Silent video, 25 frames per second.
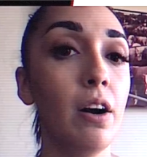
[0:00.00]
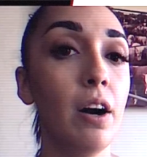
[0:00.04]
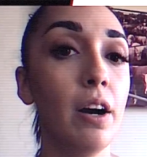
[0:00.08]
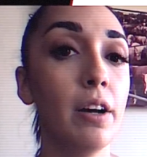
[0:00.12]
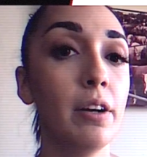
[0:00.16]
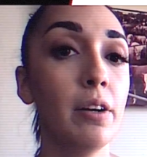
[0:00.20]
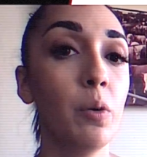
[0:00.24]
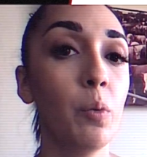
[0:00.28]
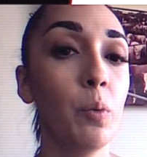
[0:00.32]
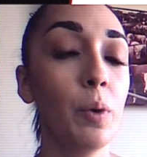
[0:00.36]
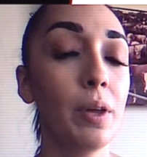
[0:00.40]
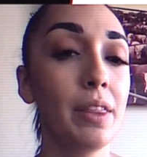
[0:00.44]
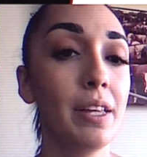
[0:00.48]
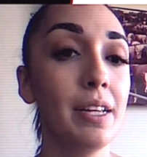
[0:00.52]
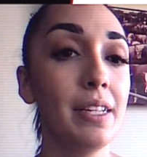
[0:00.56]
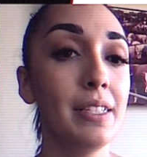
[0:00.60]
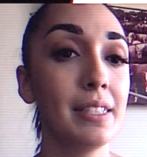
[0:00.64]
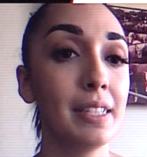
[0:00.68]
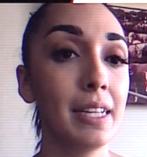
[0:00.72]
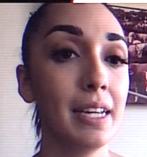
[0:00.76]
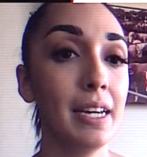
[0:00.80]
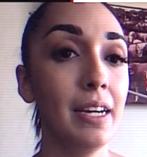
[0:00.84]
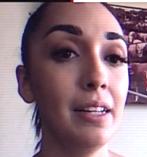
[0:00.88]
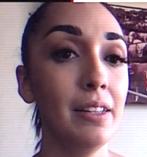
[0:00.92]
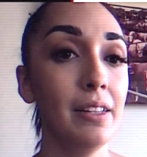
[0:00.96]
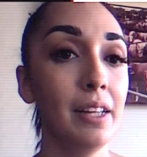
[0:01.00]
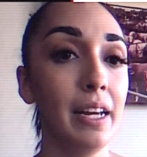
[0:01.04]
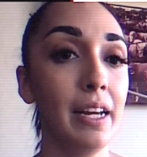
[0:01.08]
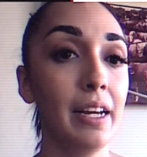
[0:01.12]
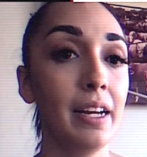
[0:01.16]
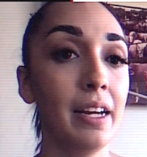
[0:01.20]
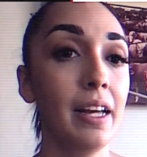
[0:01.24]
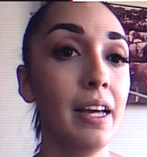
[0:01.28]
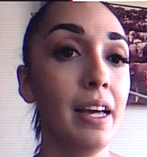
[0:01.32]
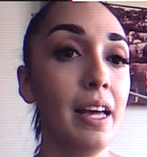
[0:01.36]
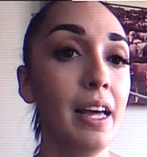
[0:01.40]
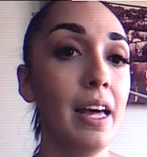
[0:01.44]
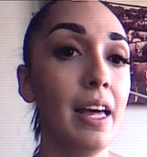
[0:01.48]
on with his
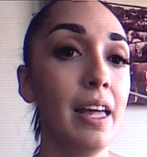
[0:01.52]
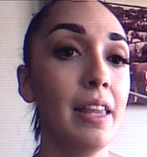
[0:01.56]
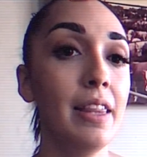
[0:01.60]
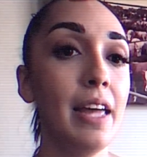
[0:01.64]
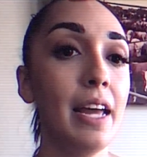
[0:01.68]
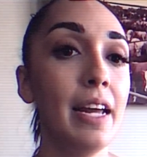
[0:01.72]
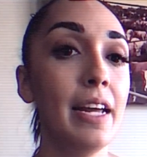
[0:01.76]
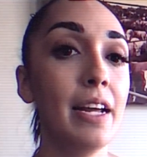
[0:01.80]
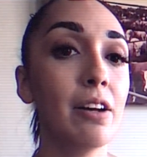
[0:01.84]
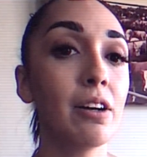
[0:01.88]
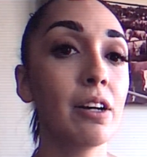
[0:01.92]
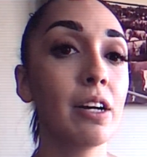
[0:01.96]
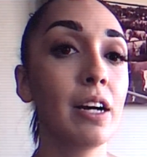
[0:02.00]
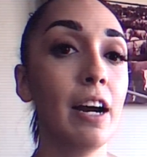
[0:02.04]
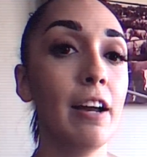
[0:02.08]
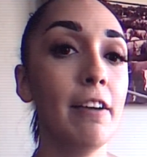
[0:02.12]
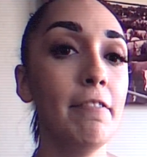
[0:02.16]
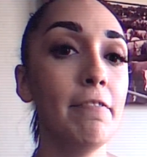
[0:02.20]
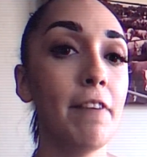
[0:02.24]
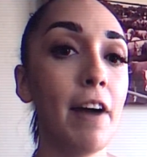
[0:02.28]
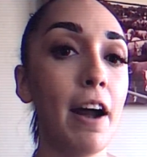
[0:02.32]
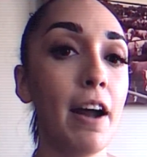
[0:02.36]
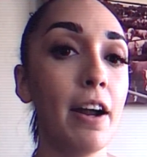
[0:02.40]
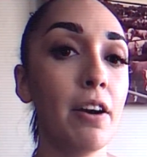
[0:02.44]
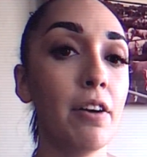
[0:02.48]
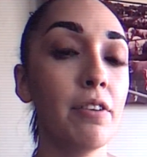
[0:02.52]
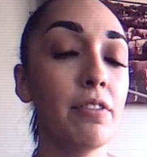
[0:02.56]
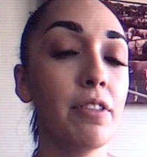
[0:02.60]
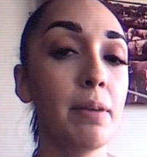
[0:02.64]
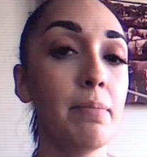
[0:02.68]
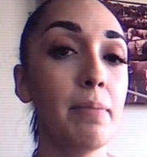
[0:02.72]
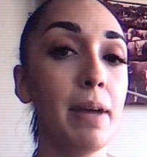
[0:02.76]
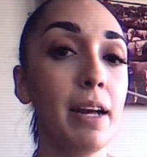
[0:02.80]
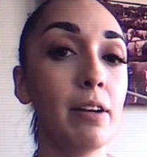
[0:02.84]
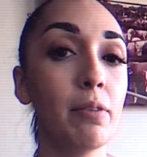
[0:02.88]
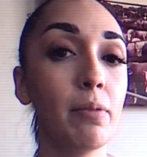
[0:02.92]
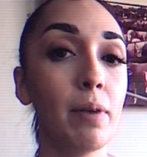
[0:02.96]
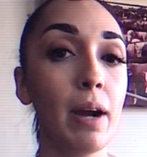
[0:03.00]
killing. They hear gunfire, they
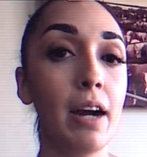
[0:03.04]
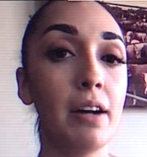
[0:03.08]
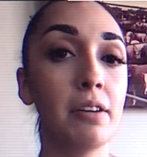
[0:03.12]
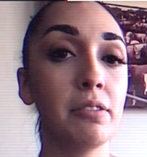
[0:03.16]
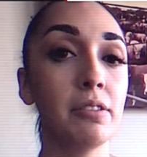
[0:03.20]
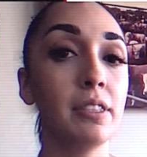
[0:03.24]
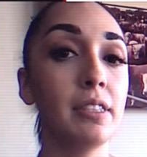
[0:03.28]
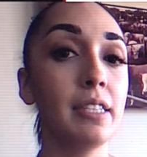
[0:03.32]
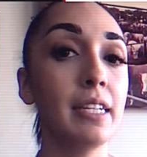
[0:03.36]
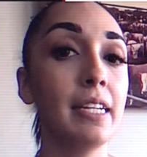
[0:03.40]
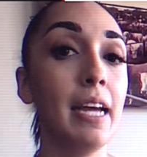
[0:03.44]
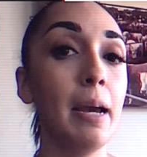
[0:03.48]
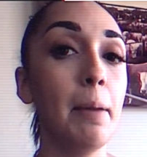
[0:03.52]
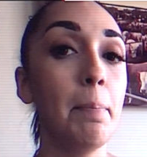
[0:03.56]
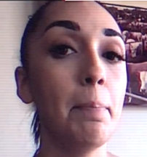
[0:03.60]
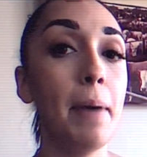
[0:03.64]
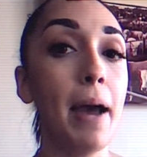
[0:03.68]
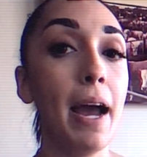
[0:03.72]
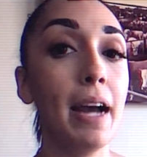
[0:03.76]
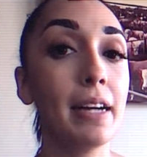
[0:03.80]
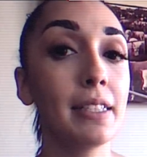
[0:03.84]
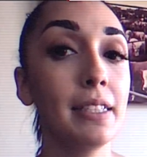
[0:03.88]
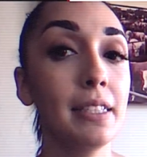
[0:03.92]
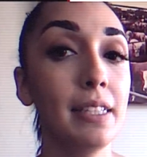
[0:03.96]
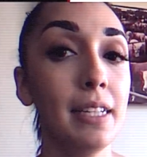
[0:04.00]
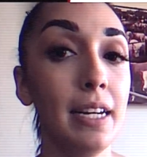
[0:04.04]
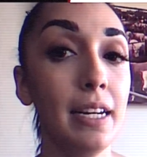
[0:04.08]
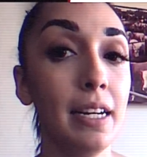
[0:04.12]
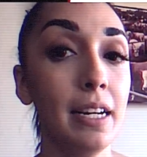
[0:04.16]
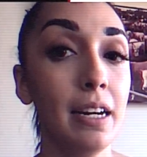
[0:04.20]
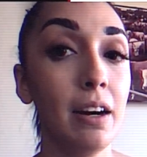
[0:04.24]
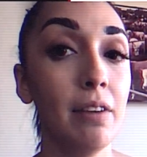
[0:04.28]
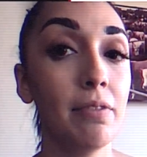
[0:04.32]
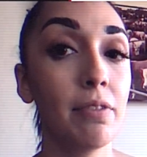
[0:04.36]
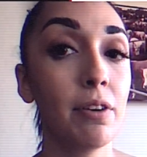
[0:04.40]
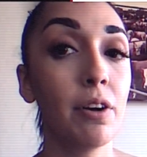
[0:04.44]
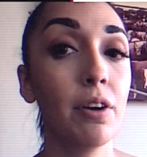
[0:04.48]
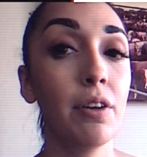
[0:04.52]
make rounds, get back to take
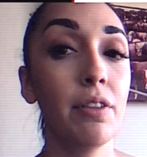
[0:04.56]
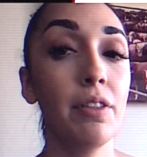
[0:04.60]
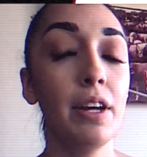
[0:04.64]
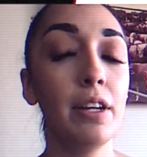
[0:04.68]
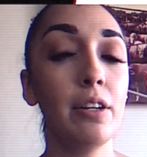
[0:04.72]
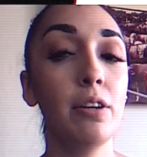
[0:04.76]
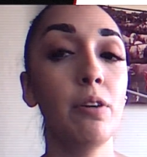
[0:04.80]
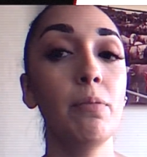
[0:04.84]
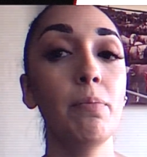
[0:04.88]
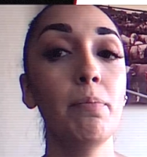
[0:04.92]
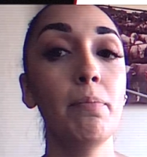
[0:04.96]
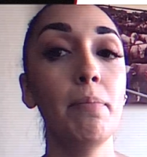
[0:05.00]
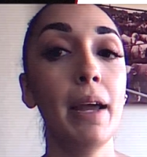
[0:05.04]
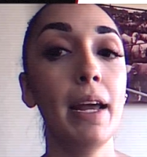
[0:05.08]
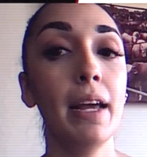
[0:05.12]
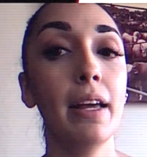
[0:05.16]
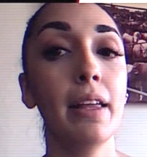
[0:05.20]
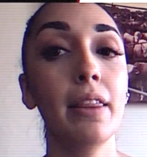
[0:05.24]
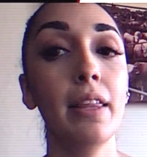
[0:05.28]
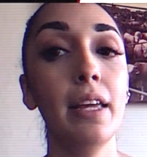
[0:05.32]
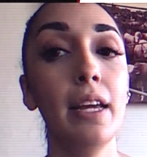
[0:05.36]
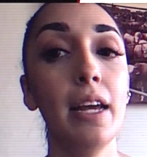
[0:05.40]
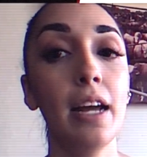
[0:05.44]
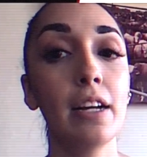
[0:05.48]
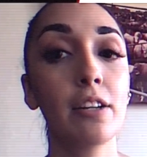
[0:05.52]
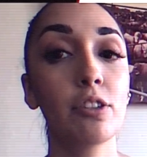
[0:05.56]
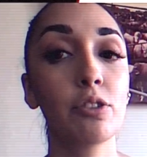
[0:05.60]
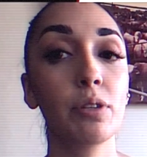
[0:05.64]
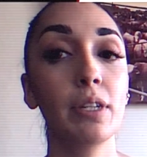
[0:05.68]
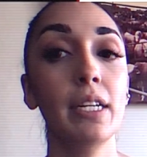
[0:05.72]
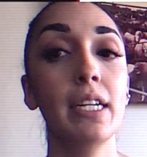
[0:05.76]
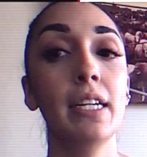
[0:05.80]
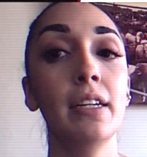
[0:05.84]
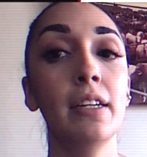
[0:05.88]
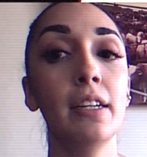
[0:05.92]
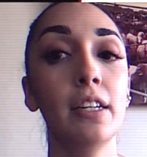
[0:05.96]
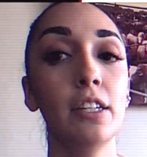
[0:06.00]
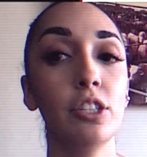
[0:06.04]
cover. They don't make the
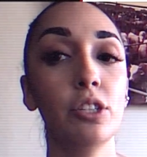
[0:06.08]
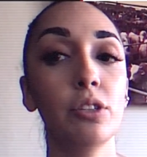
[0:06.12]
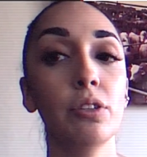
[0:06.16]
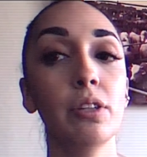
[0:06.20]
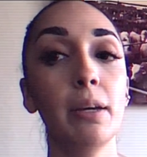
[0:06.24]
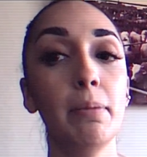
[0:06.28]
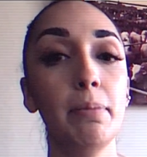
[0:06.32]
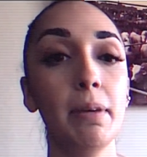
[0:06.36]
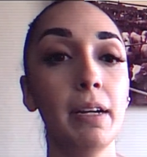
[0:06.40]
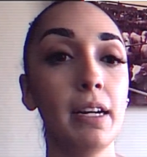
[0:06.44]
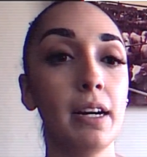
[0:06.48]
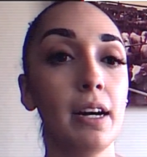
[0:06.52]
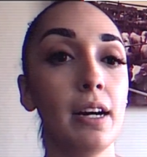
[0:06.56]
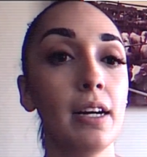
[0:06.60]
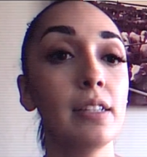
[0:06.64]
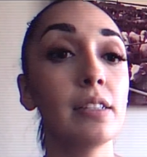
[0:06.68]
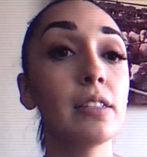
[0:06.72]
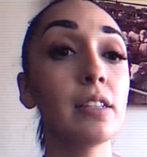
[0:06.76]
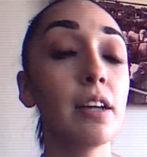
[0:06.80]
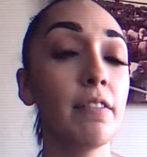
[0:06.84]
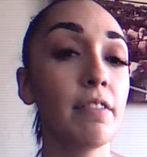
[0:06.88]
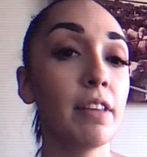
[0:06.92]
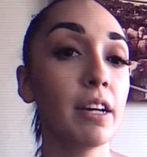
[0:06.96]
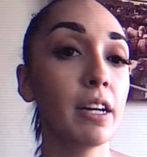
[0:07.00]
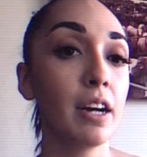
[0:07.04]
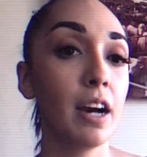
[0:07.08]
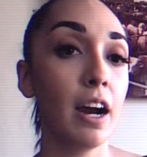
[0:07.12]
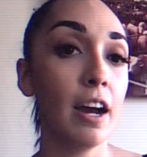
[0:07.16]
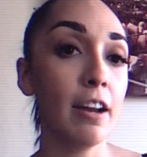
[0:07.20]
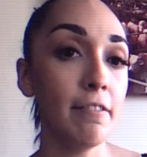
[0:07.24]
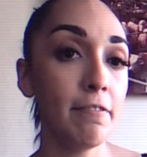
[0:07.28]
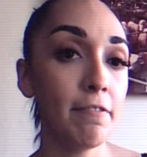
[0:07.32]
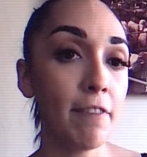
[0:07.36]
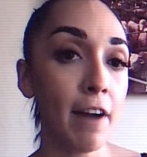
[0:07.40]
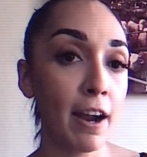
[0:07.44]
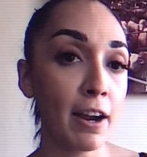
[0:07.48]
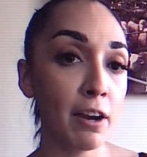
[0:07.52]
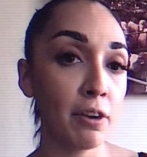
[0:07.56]
entry initially because of the
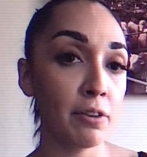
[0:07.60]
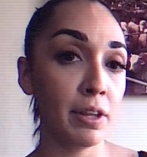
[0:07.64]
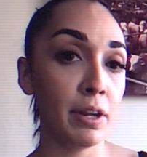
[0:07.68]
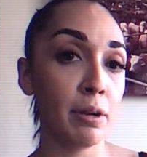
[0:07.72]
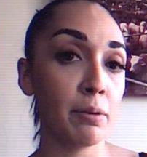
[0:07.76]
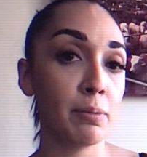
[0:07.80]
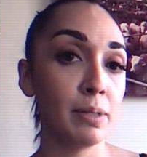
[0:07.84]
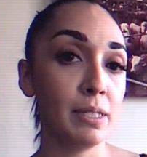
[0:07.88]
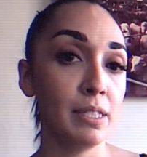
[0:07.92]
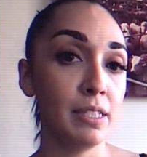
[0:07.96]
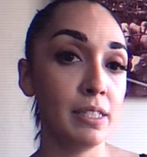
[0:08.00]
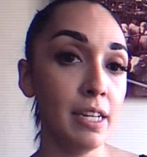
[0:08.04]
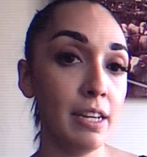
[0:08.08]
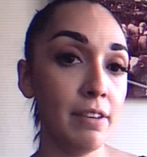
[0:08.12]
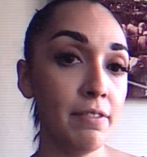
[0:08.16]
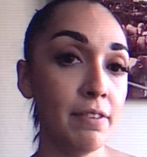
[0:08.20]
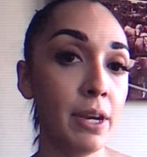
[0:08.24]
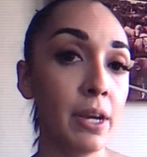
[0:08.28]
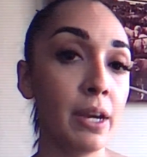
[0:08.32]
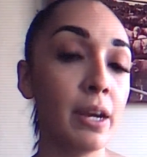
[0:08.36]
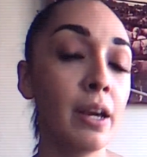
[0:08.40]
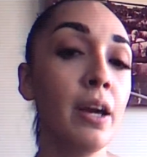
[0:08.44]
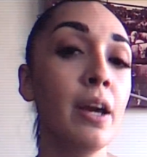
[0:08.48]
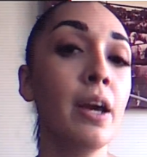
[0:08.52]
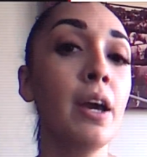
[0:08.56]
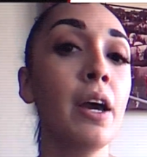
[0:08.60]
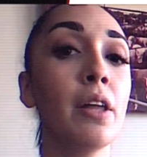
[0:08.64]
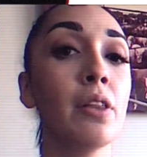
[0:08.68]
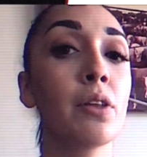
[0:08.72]
gunfire they're receiving.